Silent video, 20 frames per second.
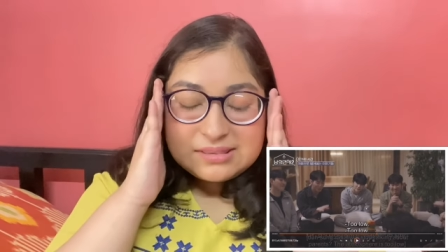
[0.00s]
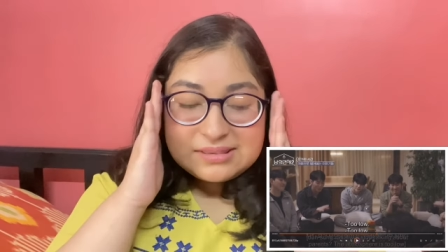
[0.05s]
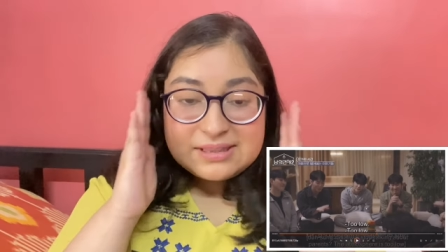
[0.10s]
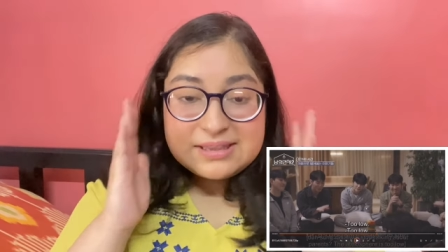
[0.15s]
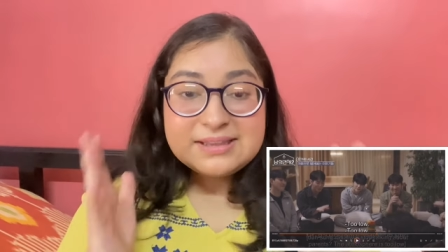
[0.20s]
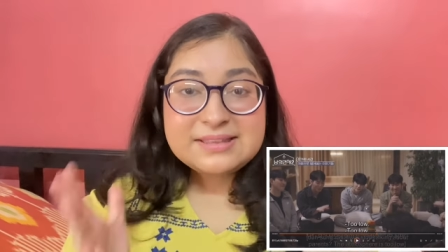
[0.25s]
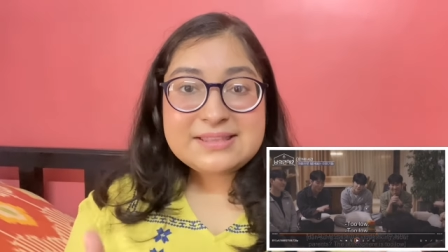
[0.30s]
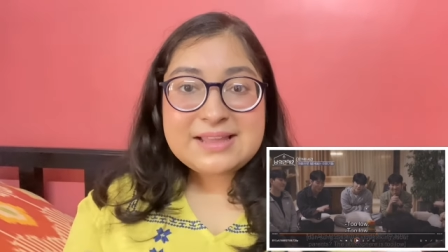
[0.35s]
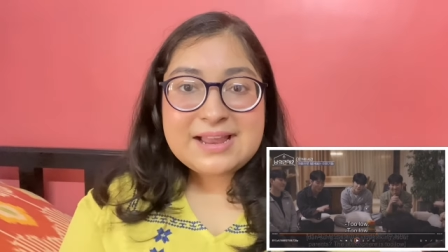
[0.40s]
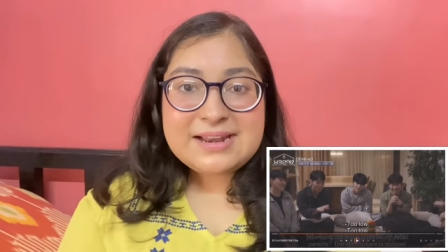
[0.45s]

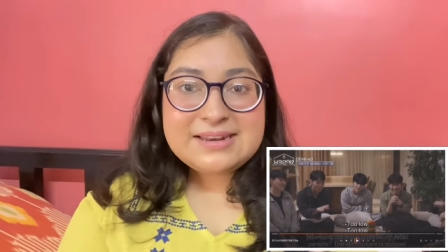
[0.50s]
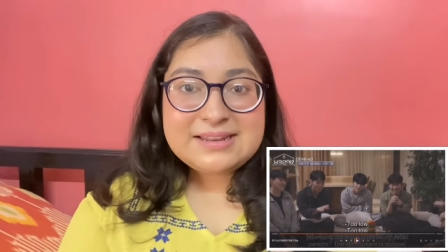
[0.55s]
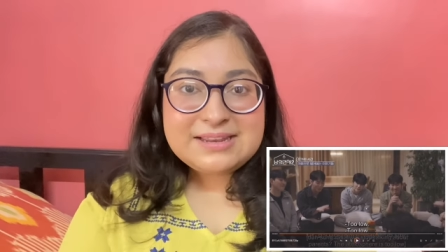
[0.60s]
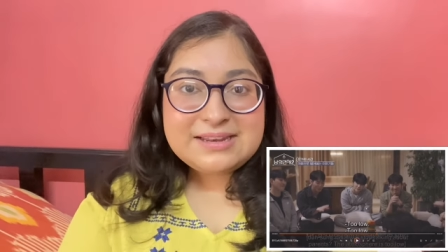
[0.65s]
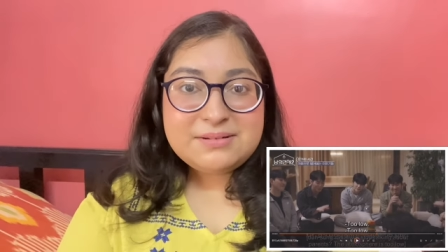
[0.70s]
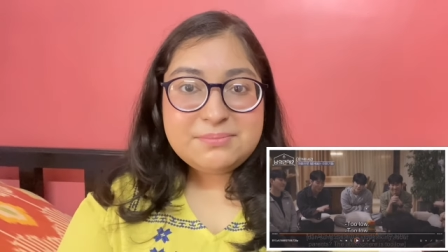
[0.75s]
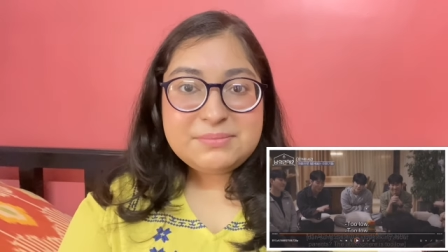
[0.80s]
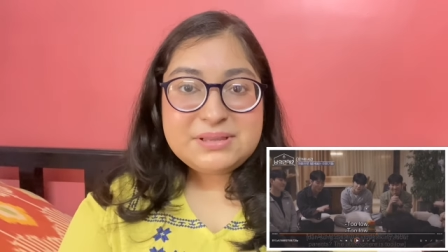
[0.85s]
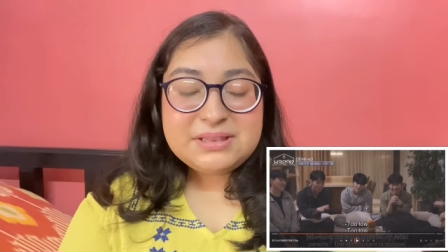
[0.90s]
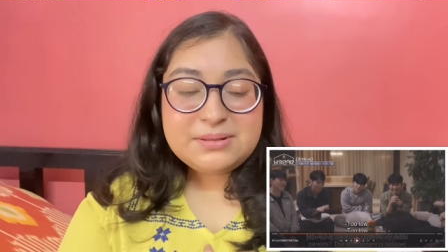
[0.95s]
thing that
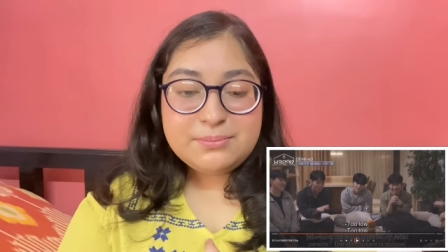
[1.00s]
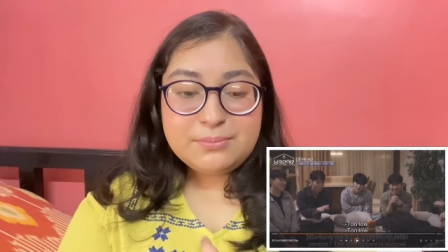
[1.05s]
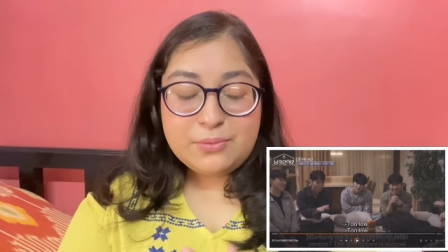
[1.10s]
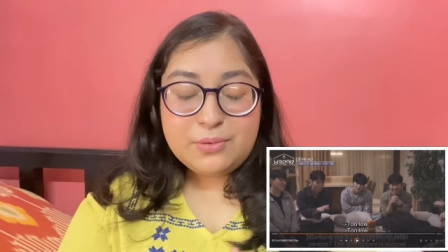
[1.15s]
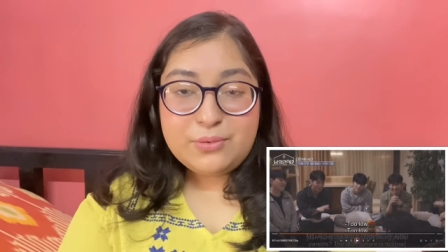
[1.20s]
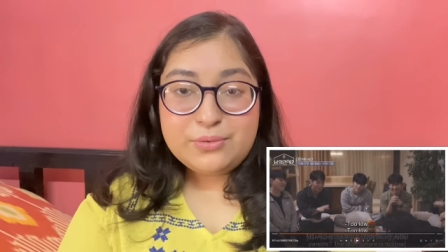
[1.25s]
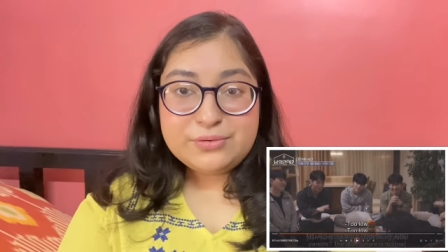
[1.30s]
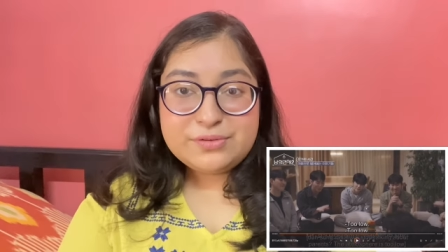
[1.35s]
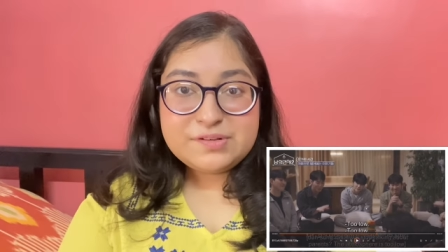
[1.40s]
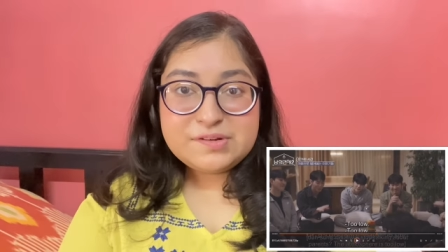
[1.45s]
hit me the
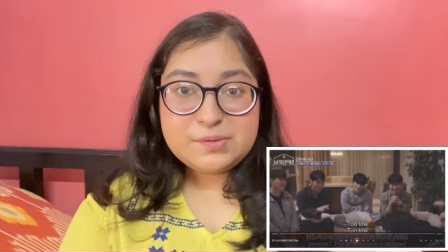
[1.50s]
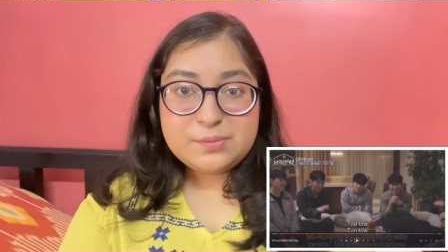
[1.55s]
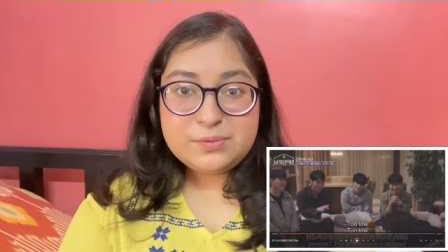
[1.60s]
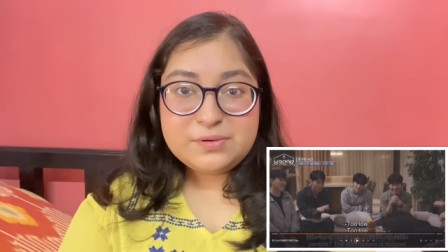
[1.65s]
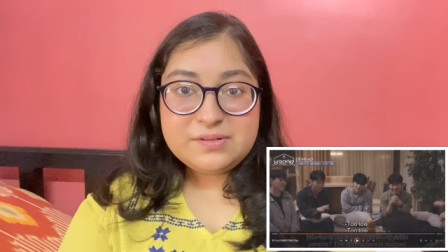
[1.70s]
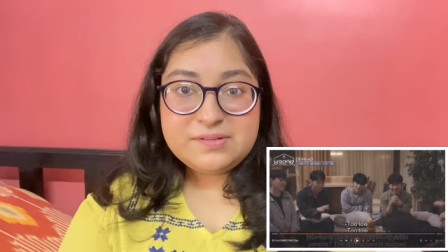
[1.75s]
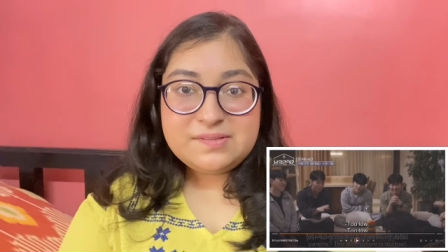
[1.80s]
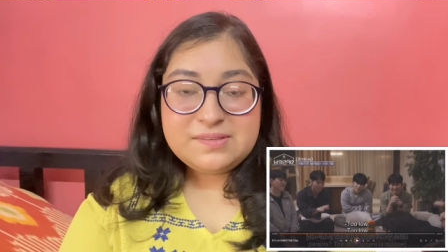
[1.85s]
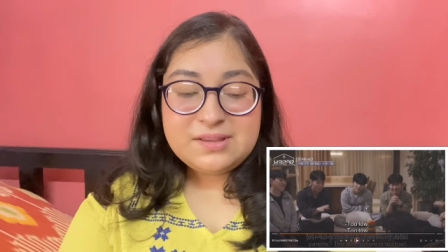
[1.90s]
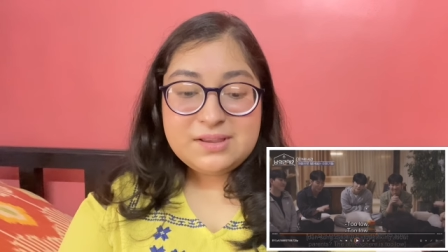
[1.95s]
most
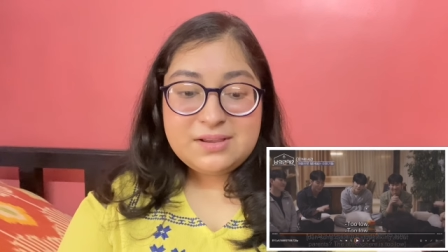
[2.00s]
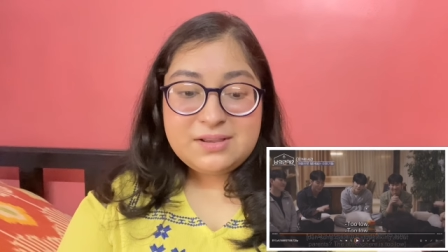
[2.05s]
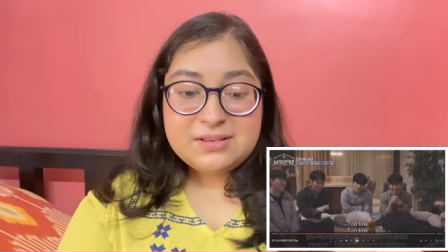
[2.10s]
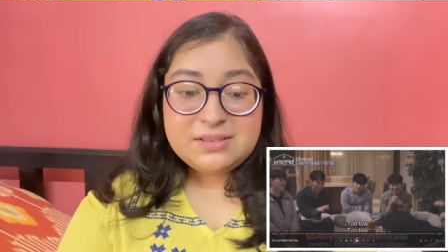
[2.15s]
was